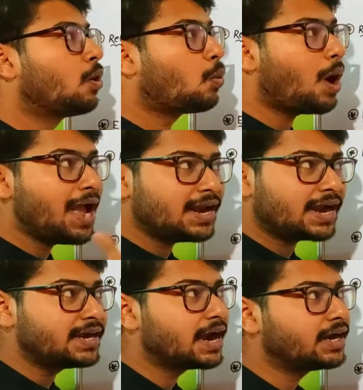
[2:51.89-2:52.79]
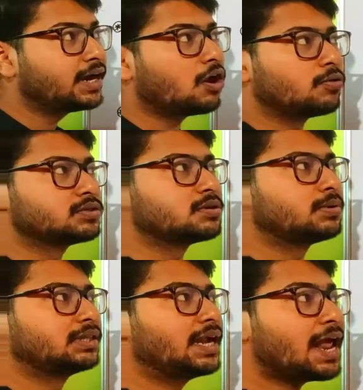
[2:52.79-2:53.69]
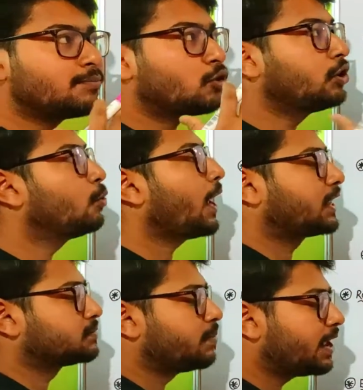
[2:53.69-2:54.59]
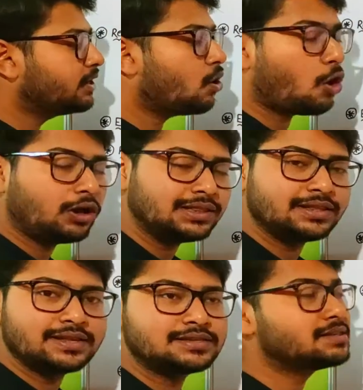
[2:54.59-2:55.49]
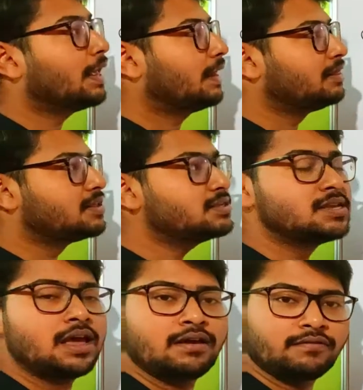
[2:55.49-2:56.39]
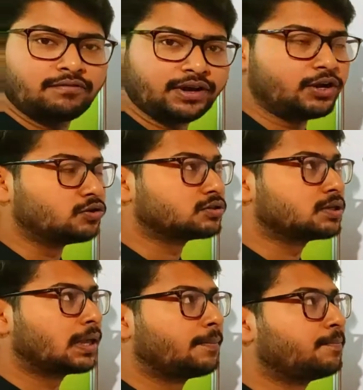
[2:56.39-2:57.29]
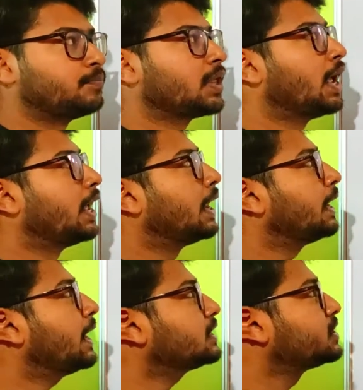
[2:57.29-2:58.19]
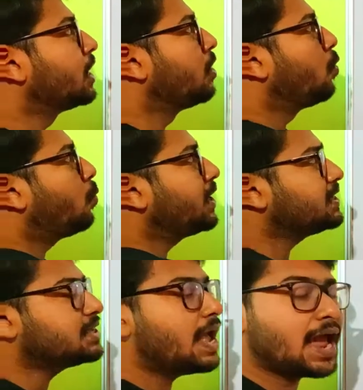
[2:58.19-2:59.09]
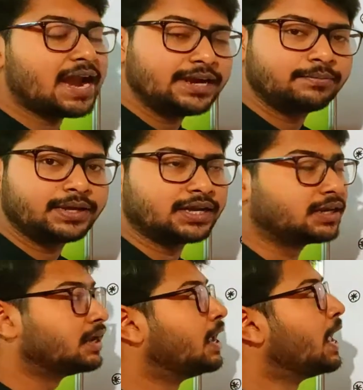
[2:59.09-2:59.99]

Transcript: Why right-handed observer? That I am going to explain all this in these videos. Next, what is a head mirror?